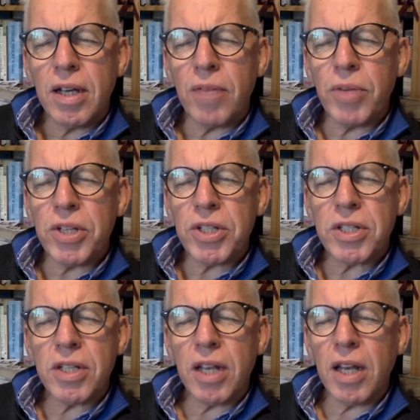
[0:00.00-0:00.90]
And we
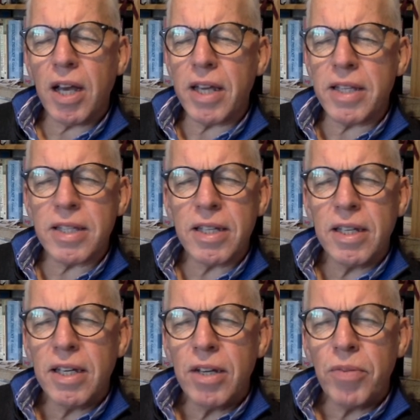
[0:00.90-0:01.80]
just delight,
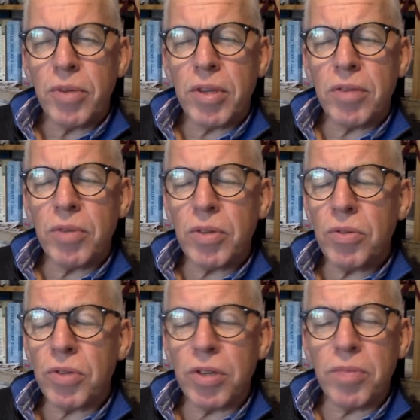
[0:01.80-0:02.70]
with
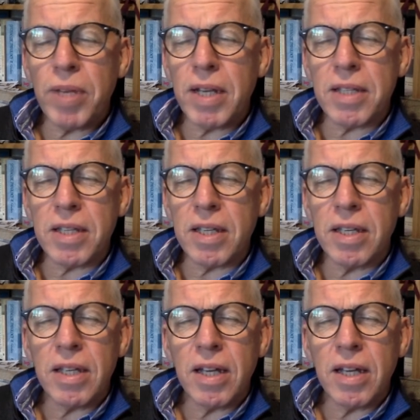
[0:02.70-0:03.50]
all humility,